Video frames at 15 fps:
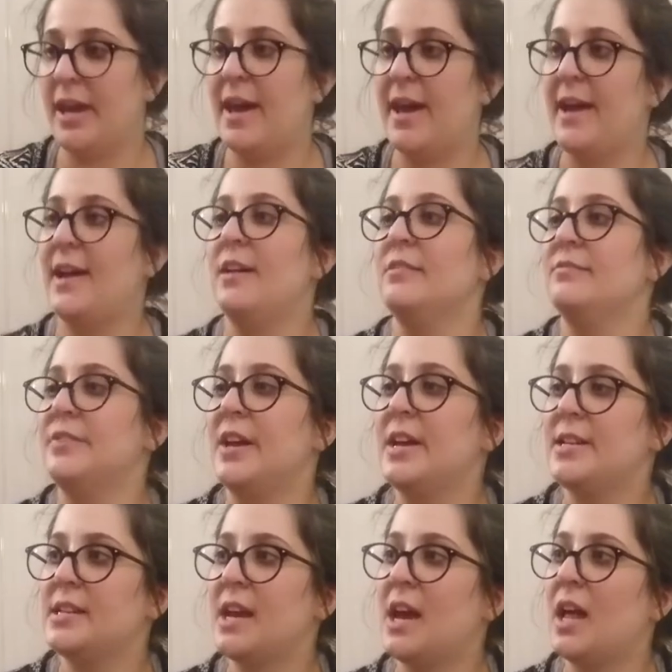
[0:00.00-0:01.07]
have
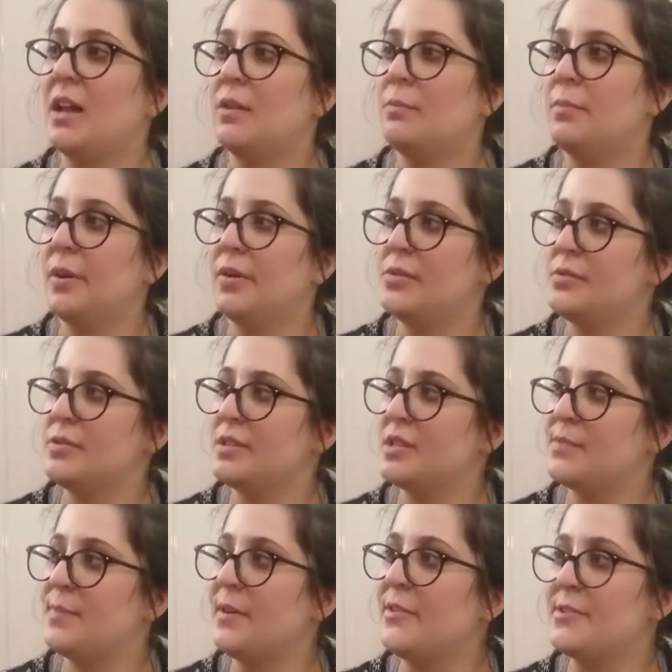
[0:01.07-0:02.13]
Edgar Allan Poe's
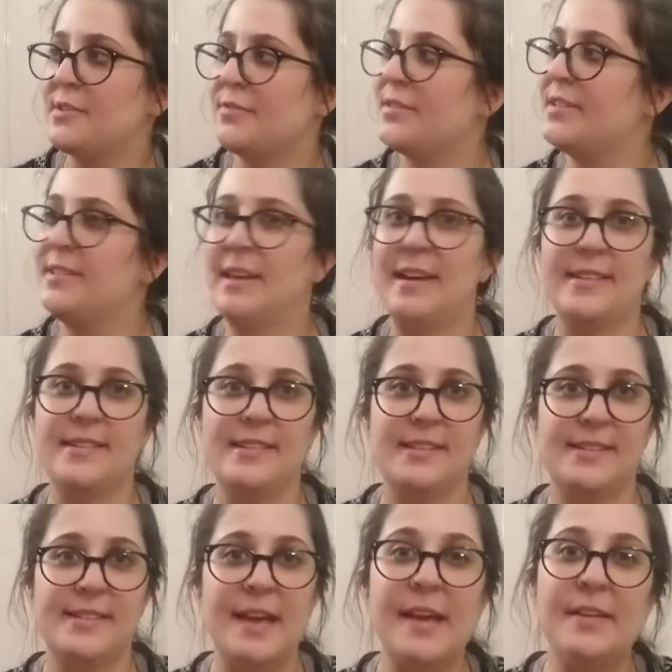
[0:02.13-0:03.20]
Spirits of the Dead,
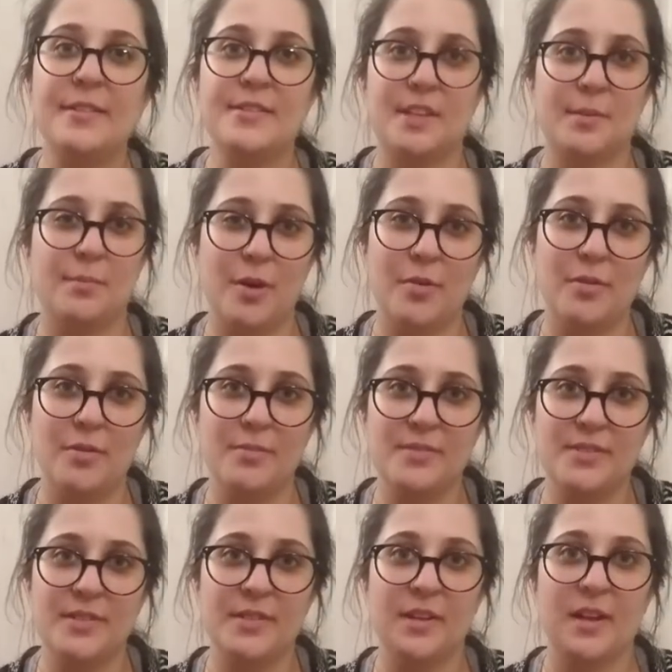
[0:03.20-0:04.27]
Tales and
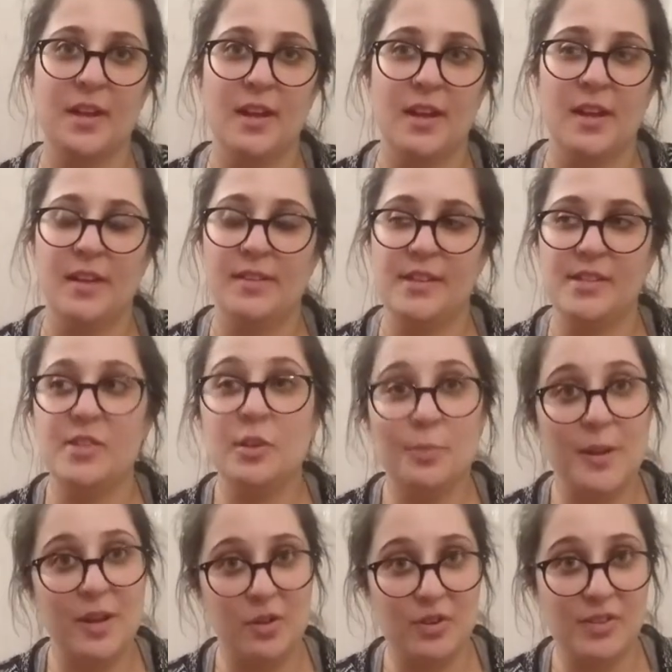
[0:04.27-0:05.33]
Poems. This took
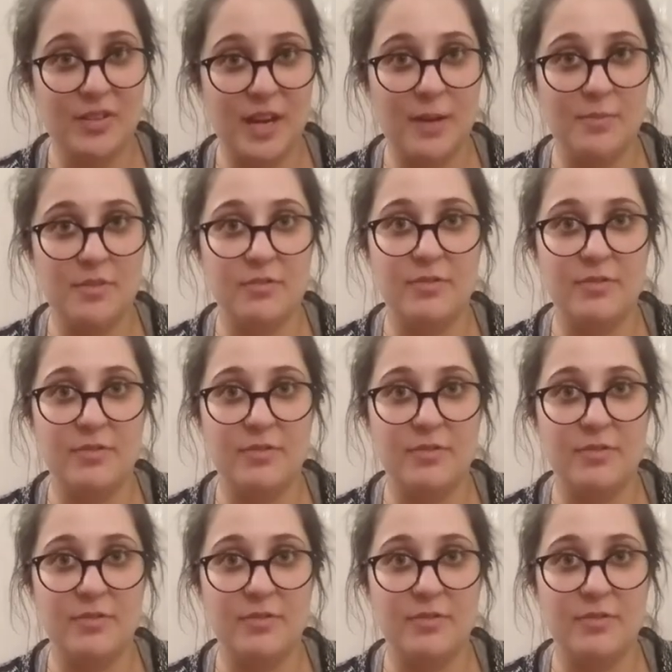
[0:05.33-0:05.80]
me a long time to